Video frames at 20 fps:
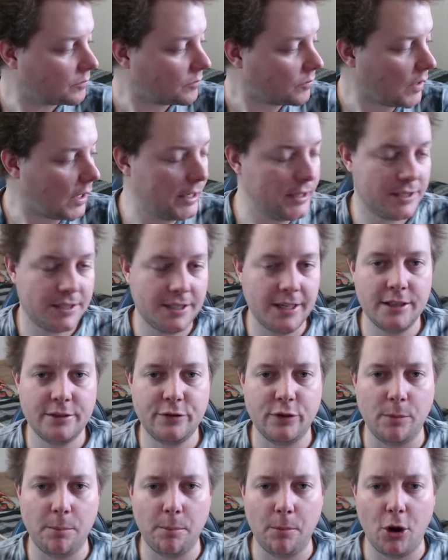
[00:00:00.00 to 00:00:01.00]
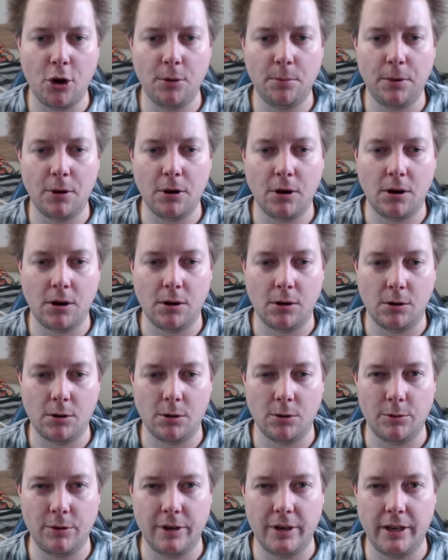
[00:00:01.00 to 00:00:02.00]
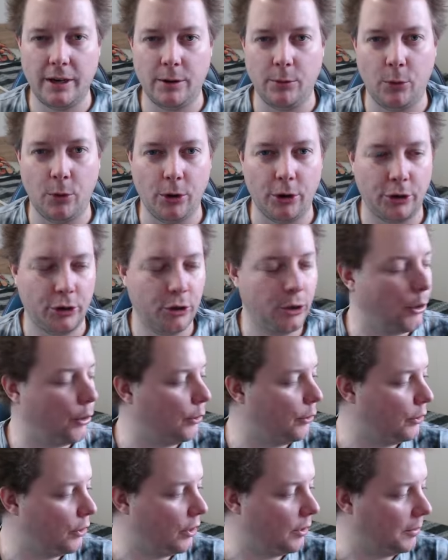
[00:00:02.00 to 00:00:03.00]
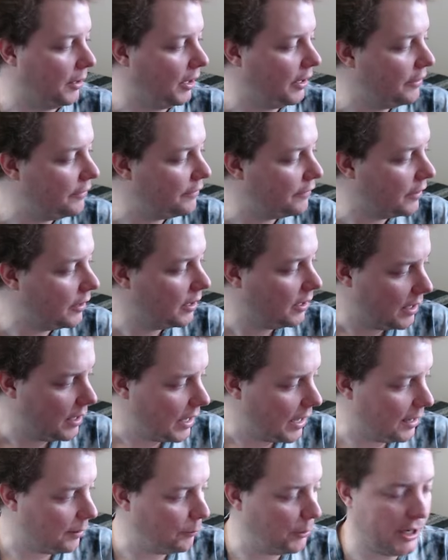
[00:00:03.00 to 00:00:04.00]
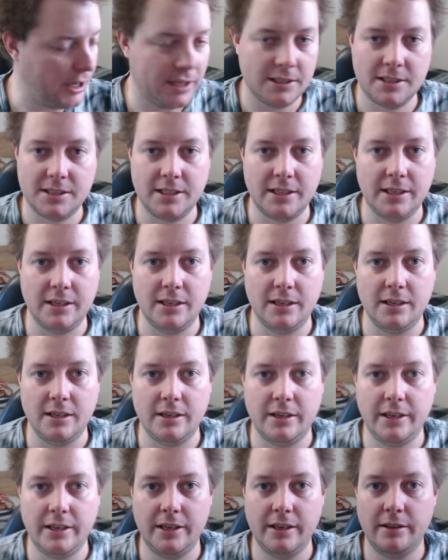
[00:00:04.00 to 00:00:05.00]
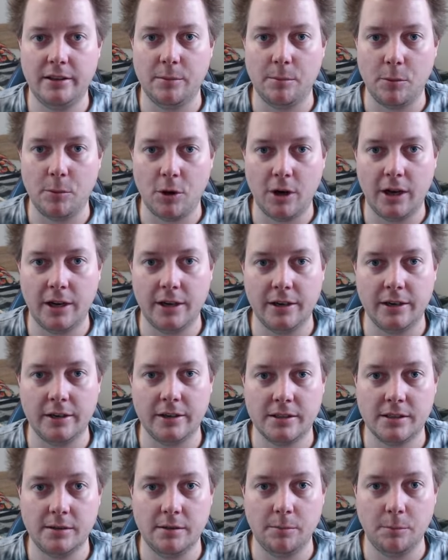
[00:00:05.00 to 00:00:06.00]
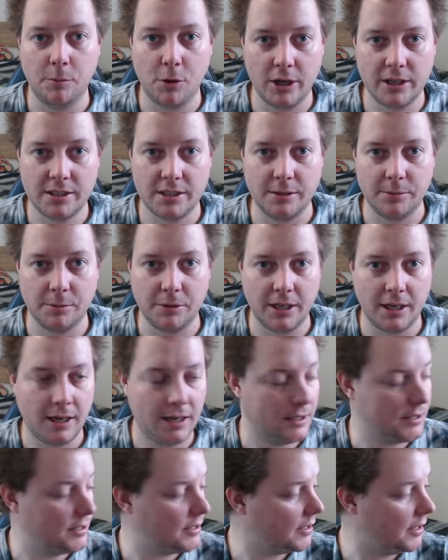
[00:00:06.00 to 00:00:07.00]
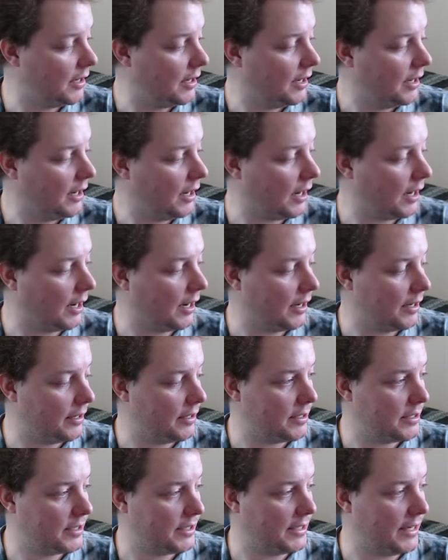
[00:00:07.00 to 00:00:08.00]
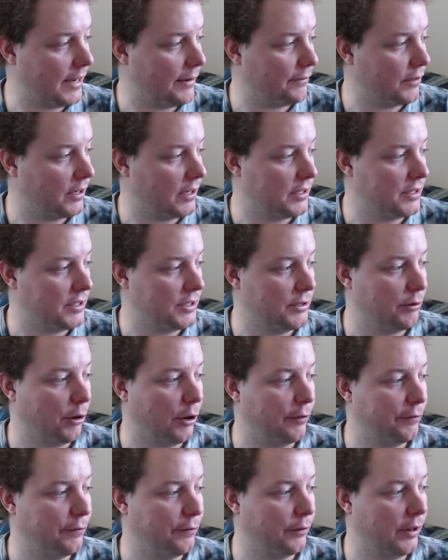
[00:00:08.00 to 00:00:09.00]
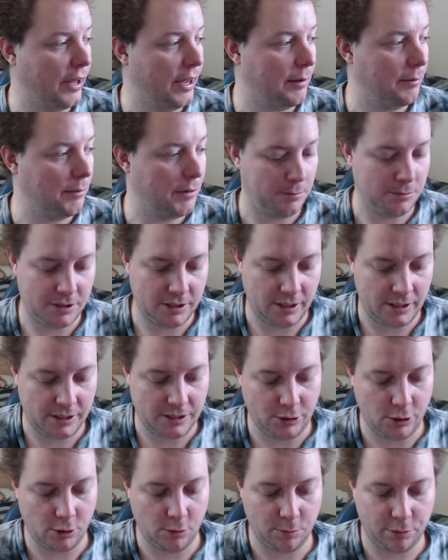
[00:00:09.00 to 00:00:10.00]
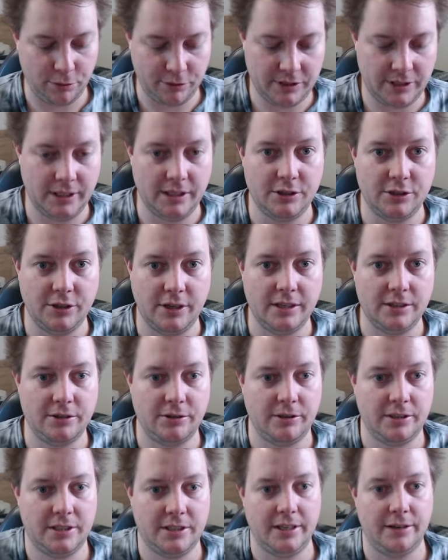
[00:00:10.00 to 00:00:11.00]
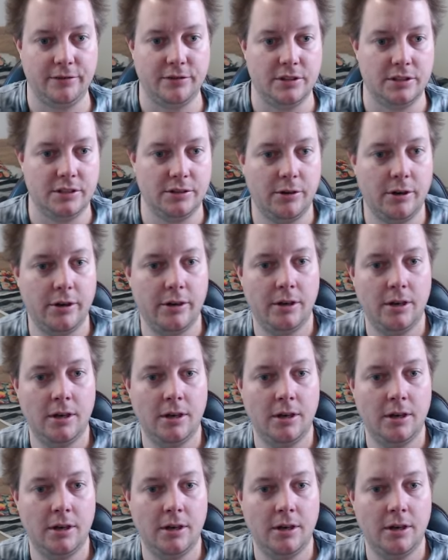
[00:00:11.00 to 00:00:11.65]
it stands for Mobile Network Code, I believe. And we can see here that my SIM cards are 70 for the MMC. So I'll proceed to enter a 70.